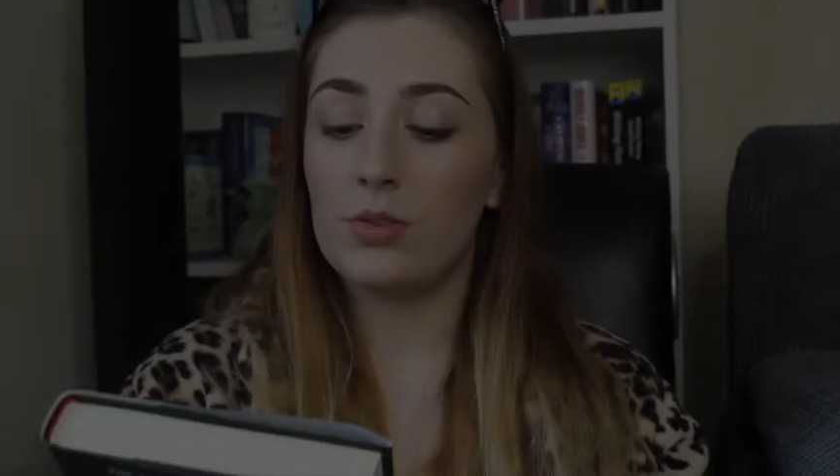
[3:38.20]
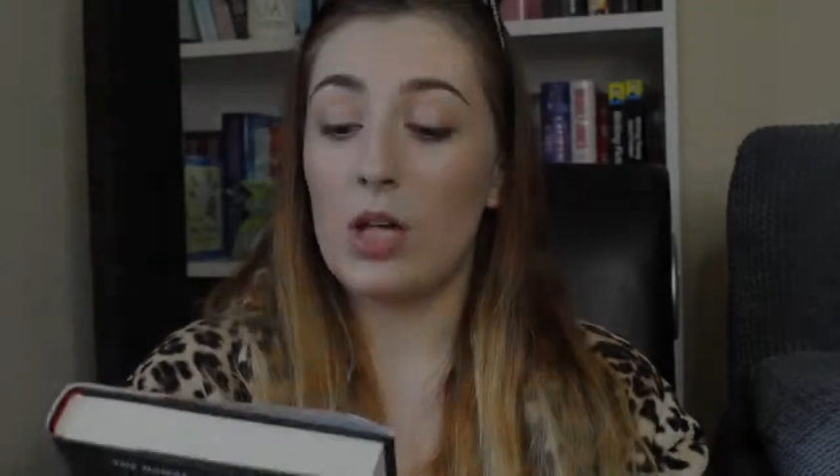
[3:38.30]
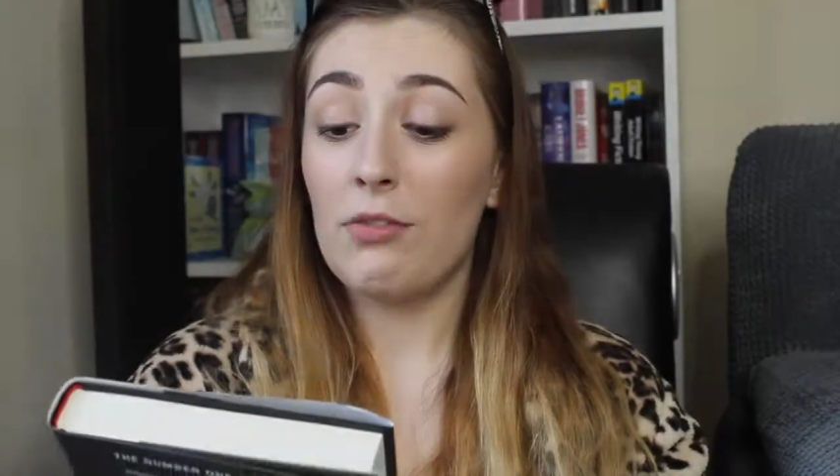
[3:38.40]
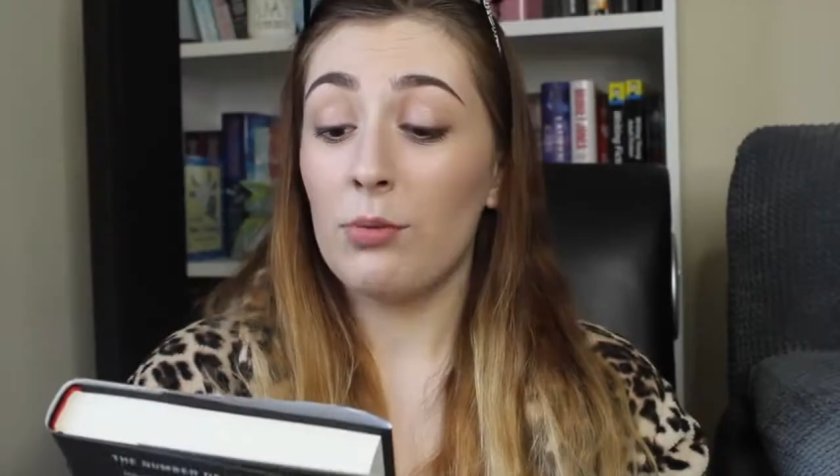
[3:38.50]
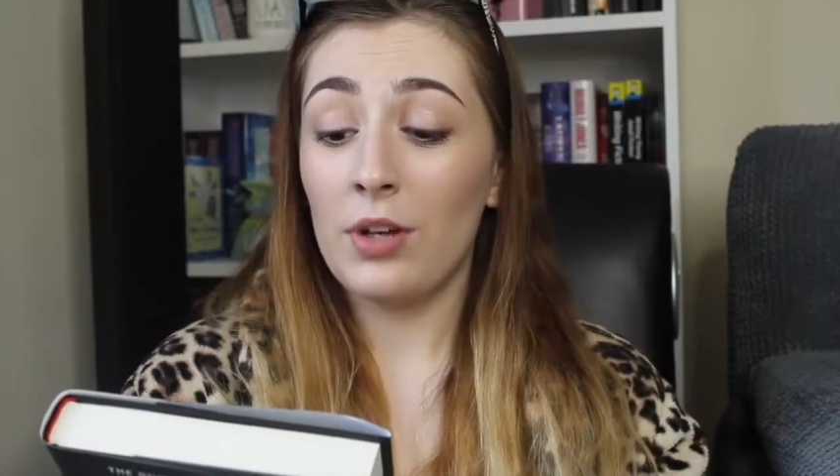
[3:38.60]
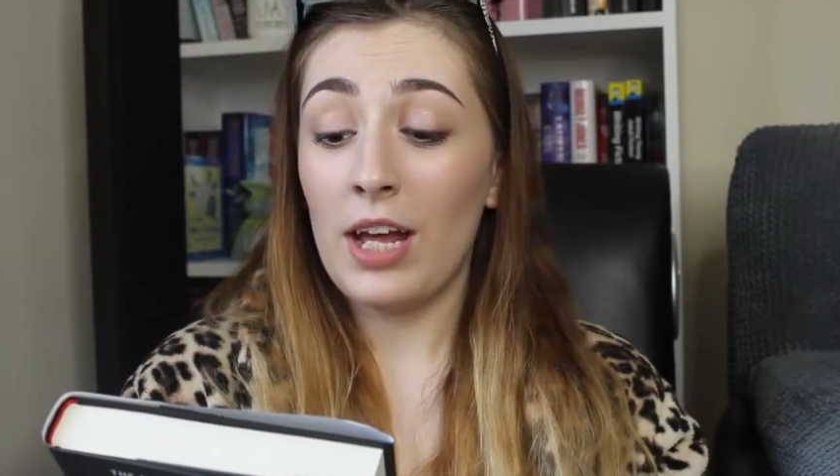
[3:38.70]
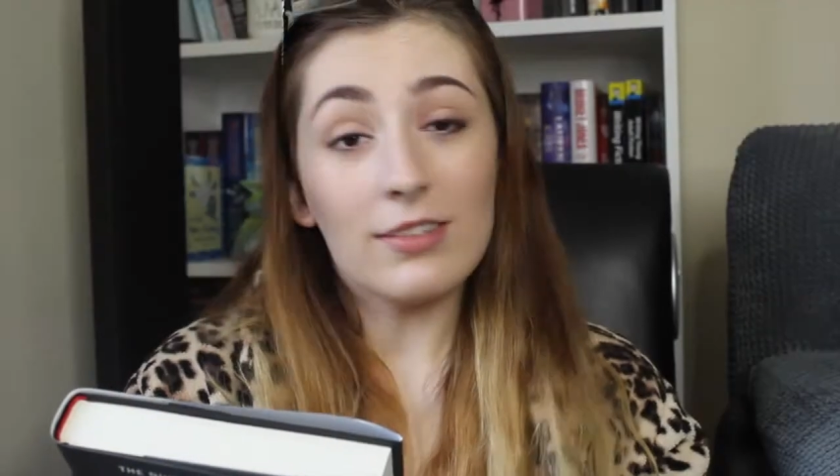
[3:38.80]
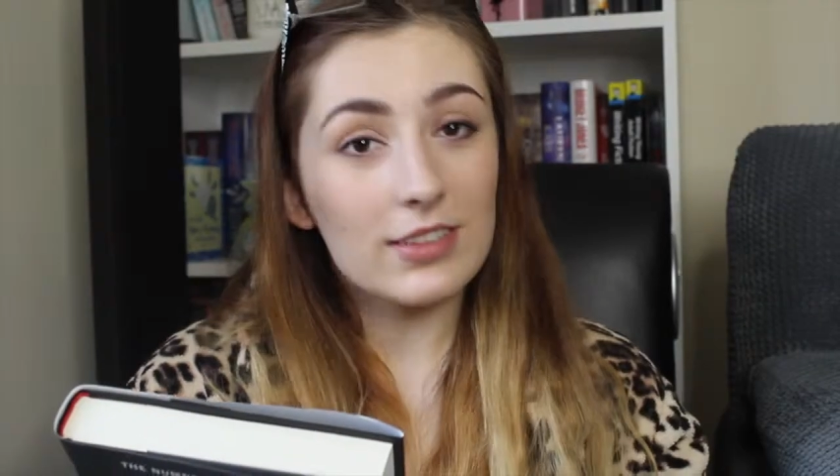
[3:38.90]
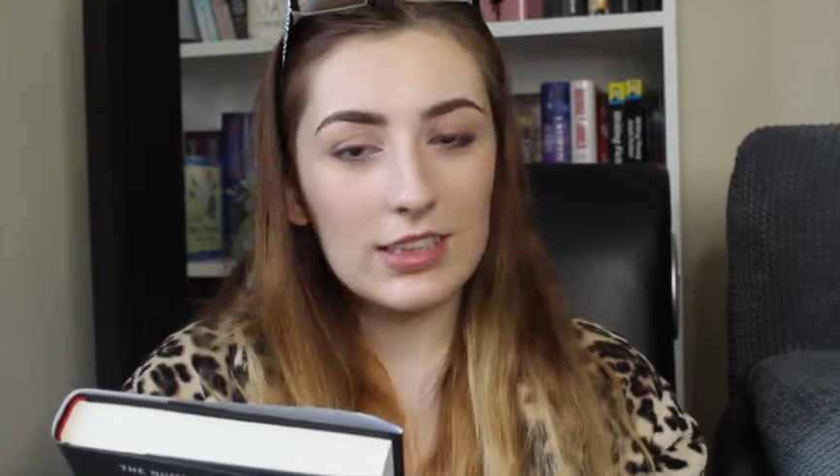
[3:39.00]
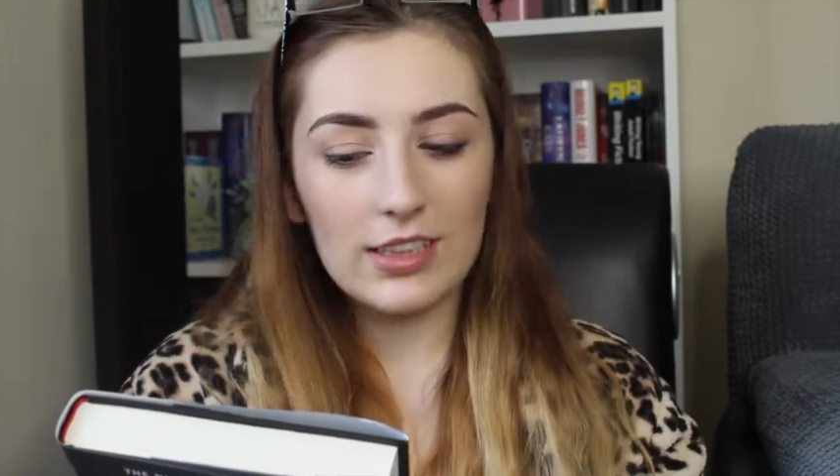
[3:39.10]
To everyone
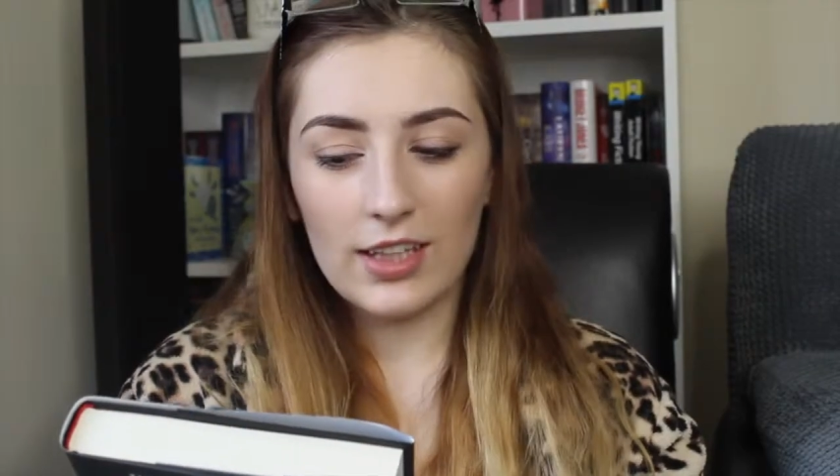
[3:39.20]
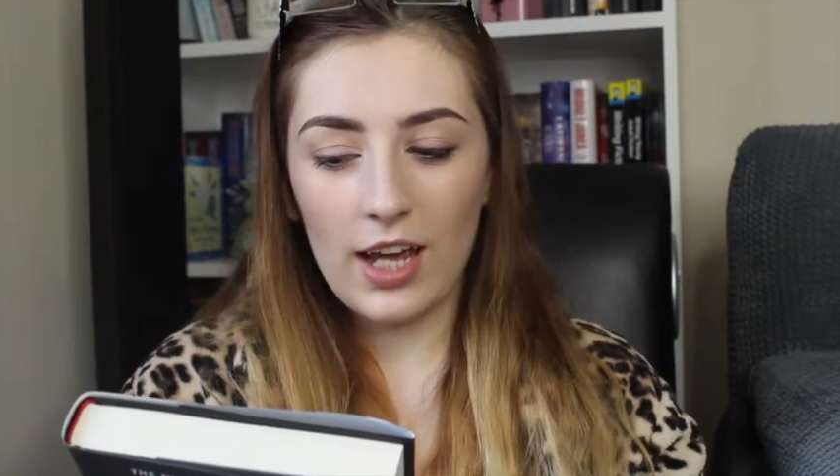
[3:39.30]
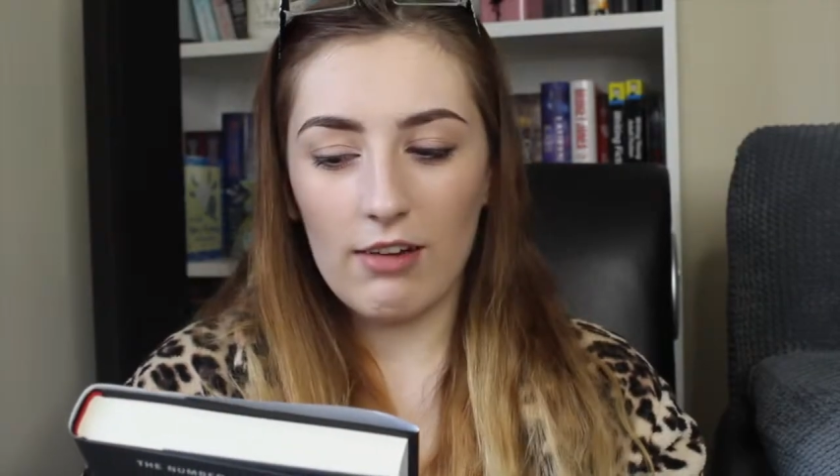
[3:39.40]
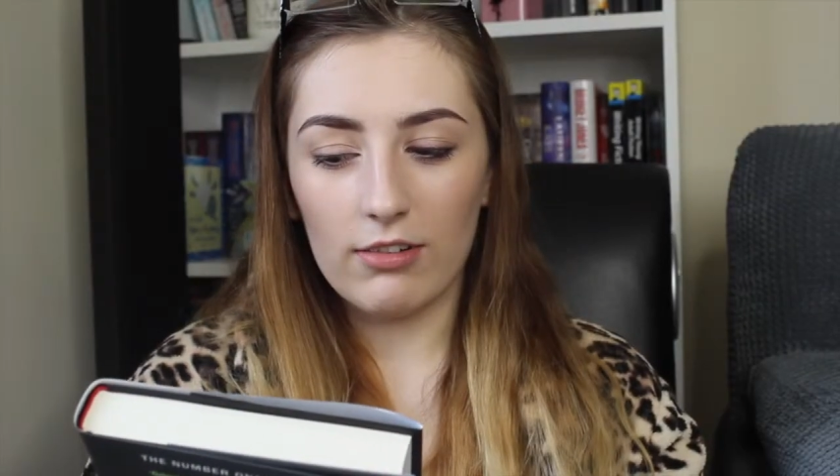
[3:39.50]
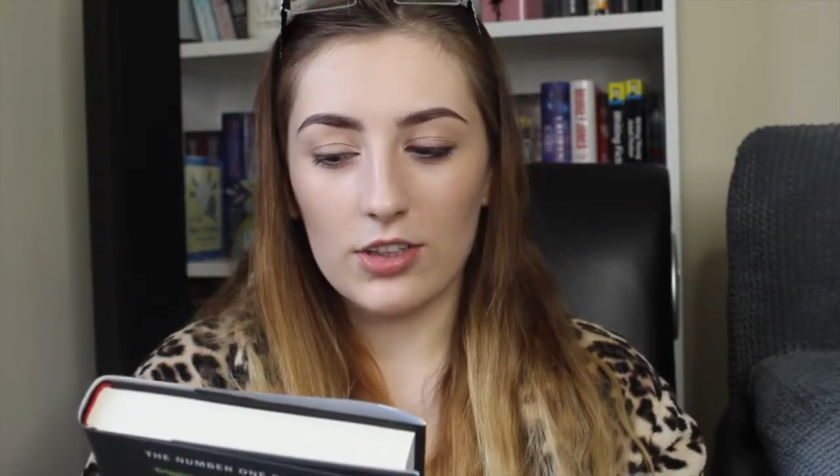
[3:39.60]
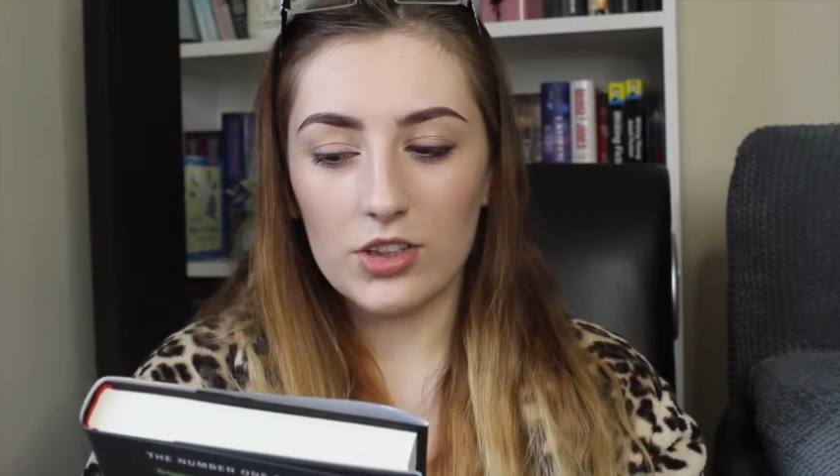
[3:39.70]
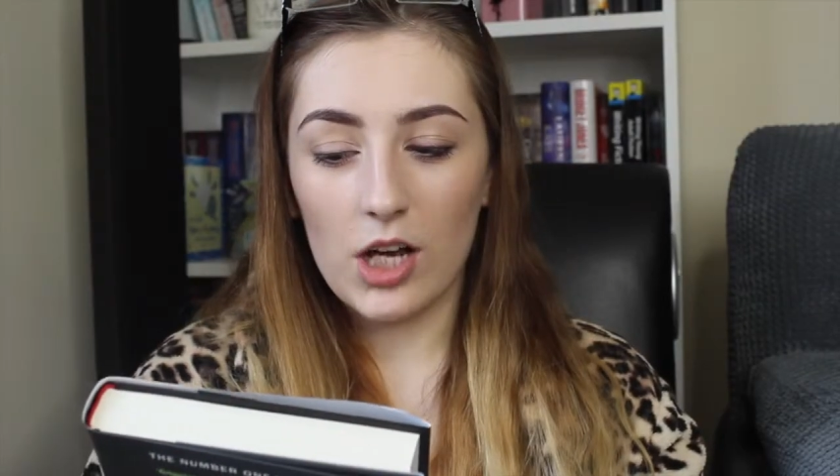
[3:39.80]
else in the carriage,